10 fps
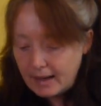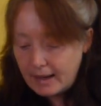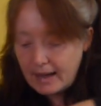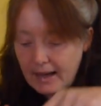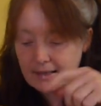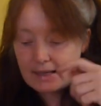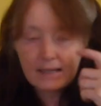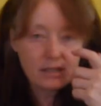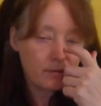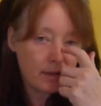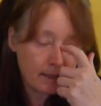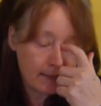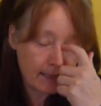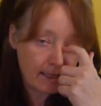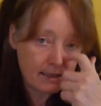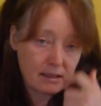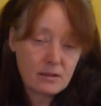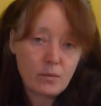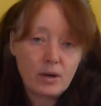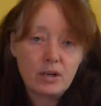And later in the season,
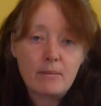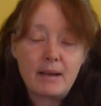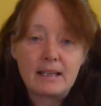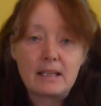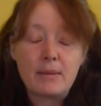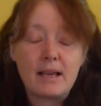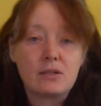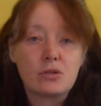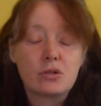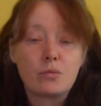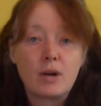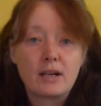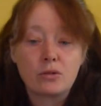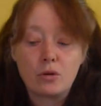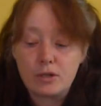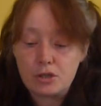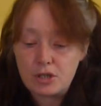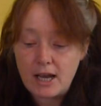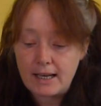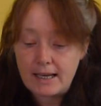we're going to make them into some red currant
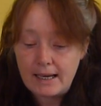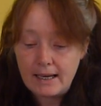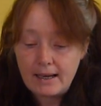jelly,